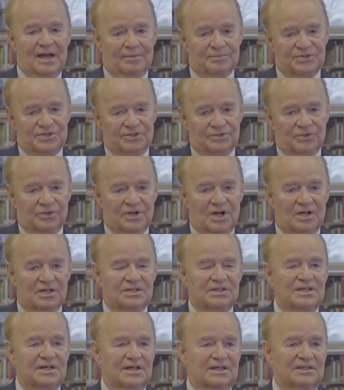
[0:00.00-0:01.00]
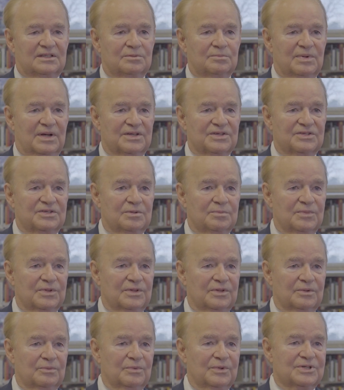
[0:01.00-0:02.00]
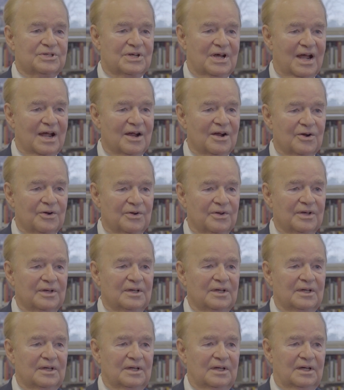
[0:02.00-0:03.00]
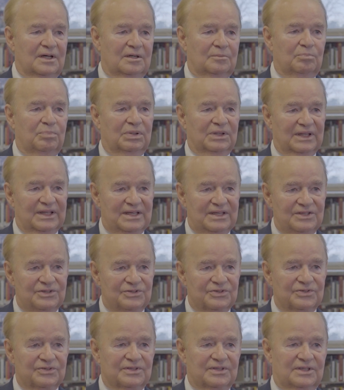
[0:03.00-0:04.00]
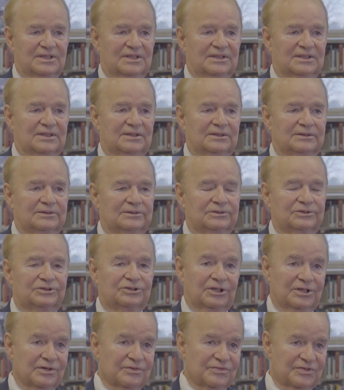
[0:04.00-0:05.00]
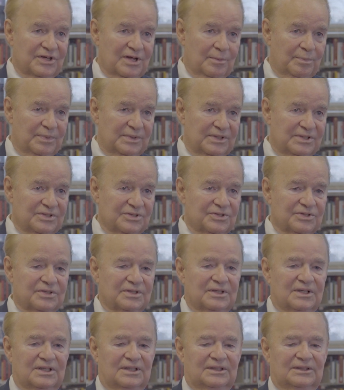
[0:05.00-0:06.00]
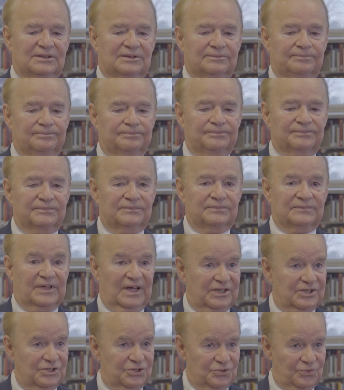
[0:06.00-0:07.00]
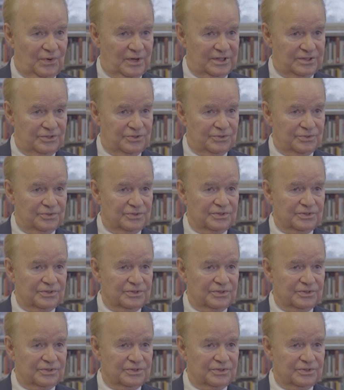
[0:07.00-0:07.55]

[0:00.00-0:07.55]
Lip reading: I'm still contacted by some of the retired police, sheriff's deputies, Texas Rangers